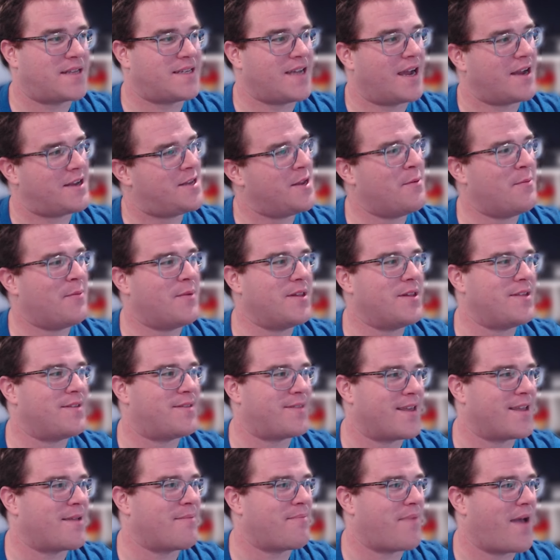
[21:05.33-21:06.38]
I didn't really
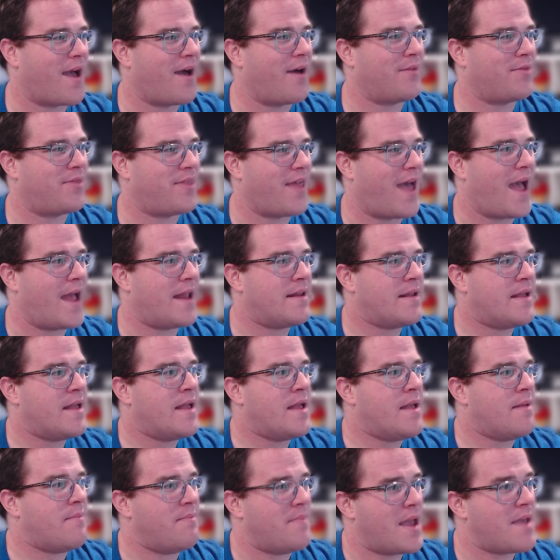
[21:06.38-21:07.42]
think about, that
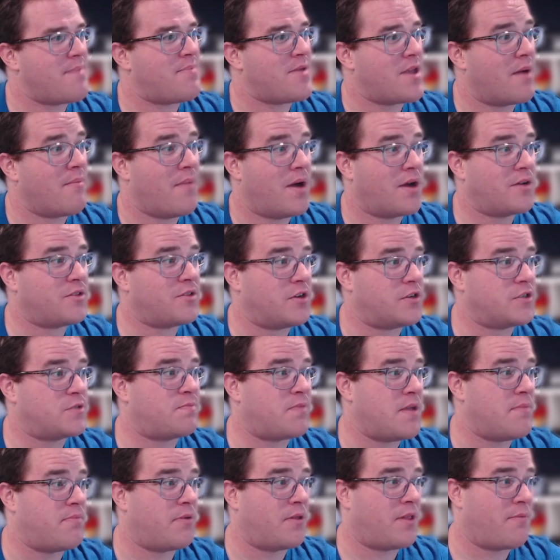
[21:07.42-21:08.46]
maybe among those
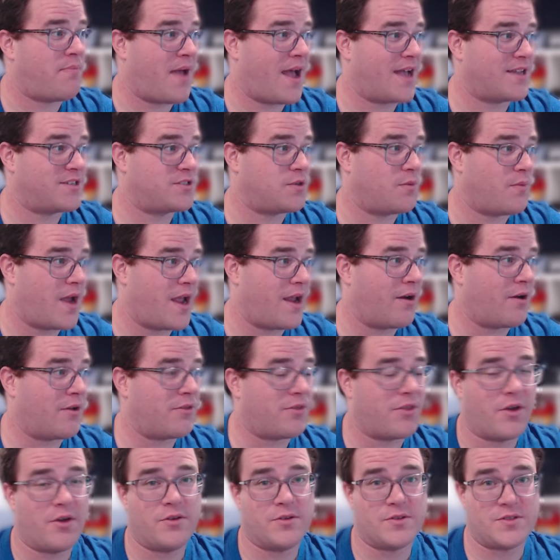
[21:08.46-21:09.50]
people that passed away are
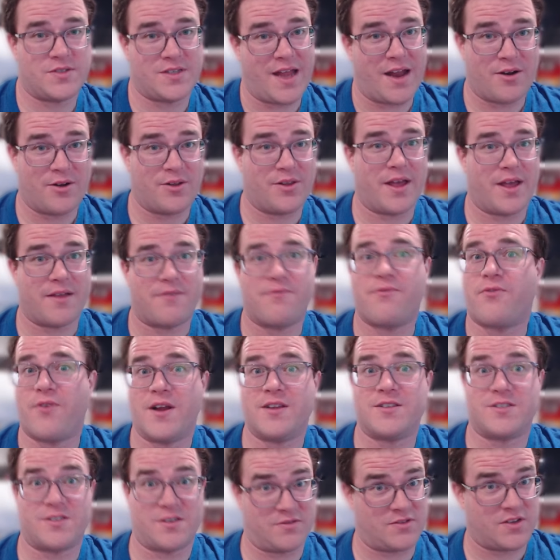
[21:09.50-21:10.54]
those that are like
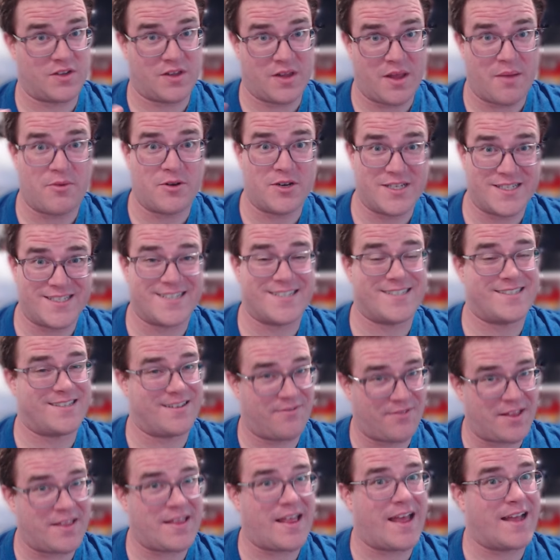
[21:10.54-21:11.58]
friends of celebrities and
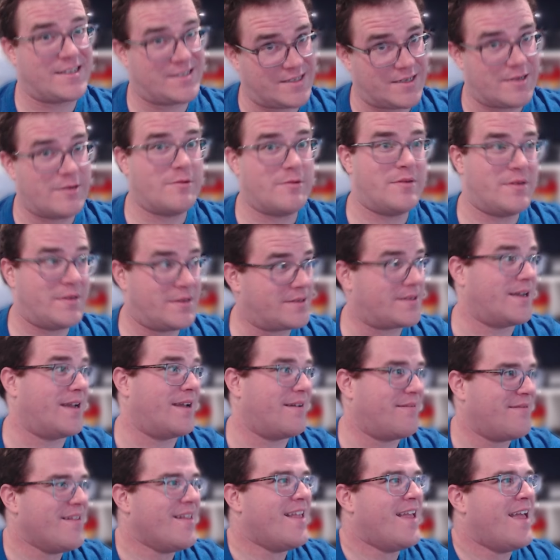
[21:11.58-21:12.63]
stuff like that. So,
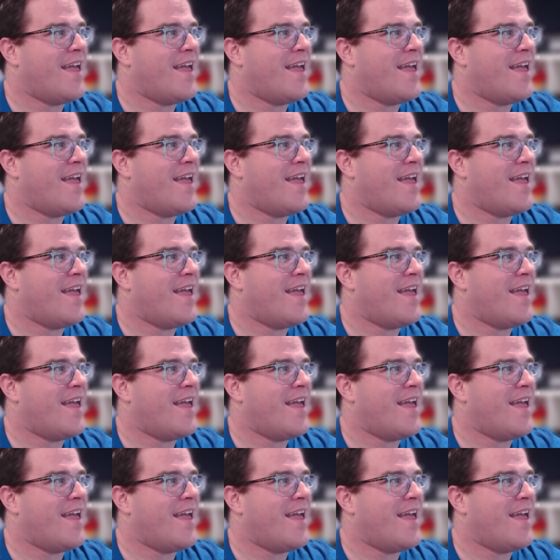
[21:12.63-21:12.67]
okay.